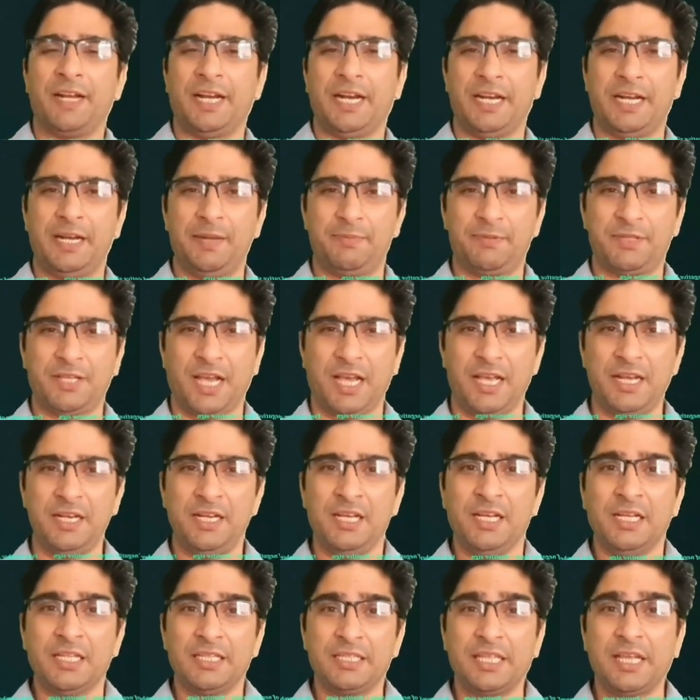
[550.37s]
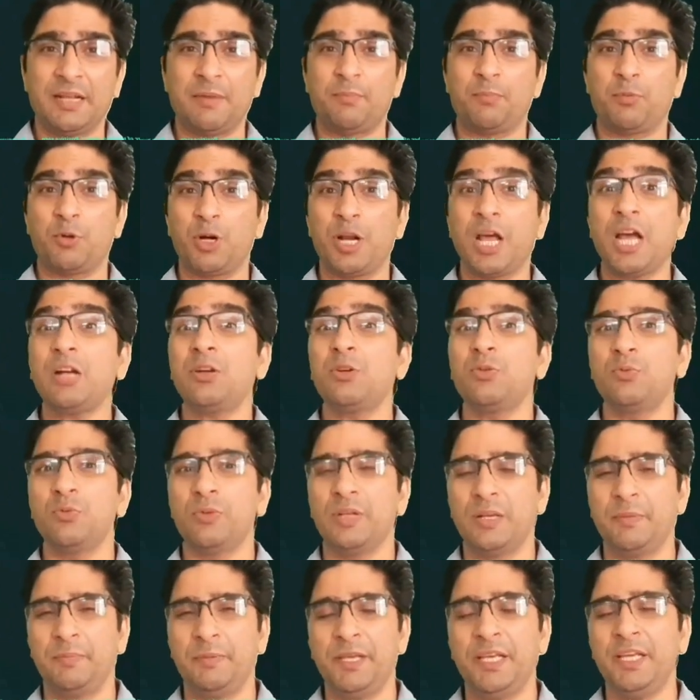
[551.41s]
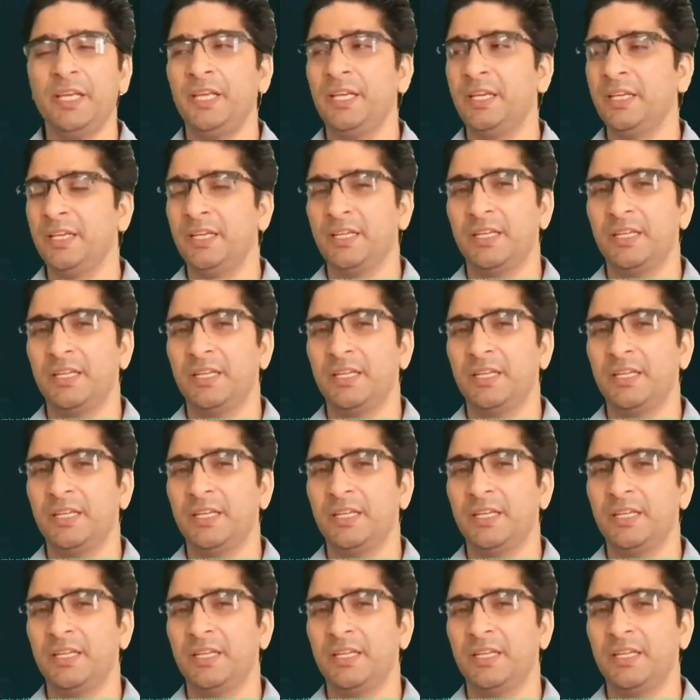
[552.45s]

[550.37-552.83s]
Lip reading: negative sign, then product will be